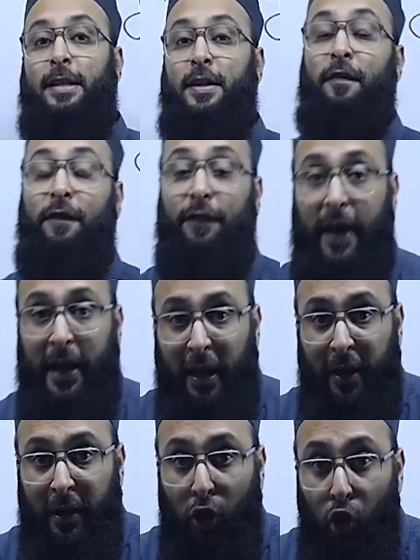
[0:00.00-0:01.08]
it's a
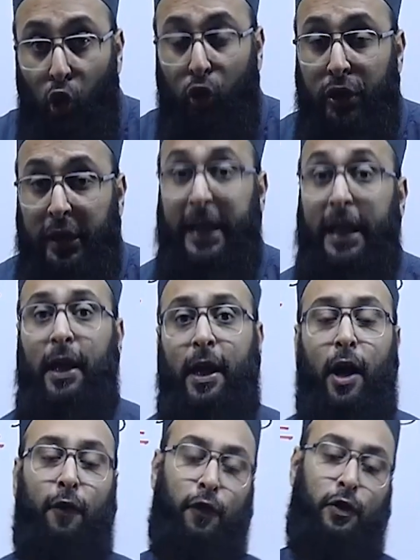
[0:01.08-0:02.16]
very good deal
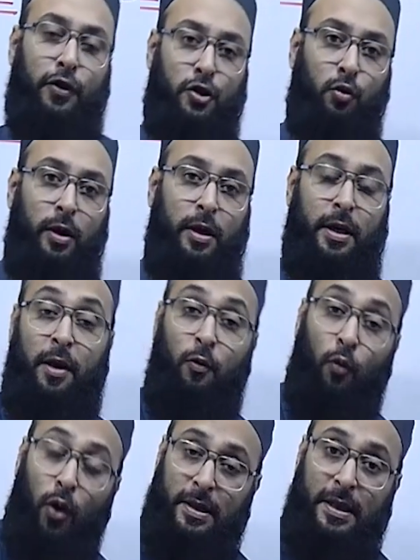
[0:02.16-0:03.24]
now for the student.
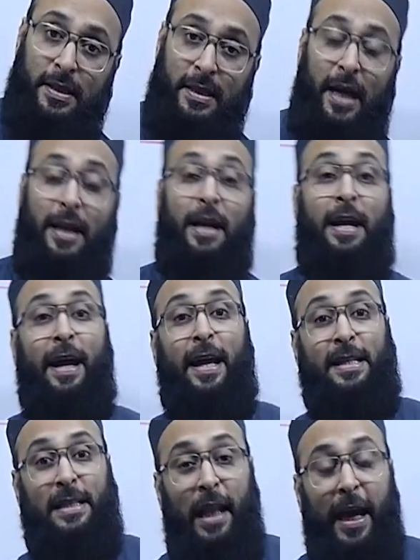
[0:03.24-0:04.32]
And what is that?
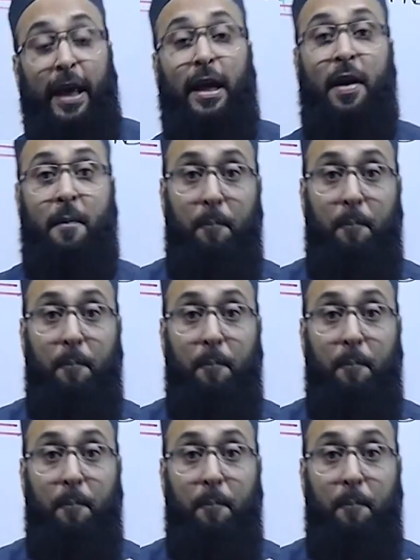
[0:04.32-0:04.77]
It's like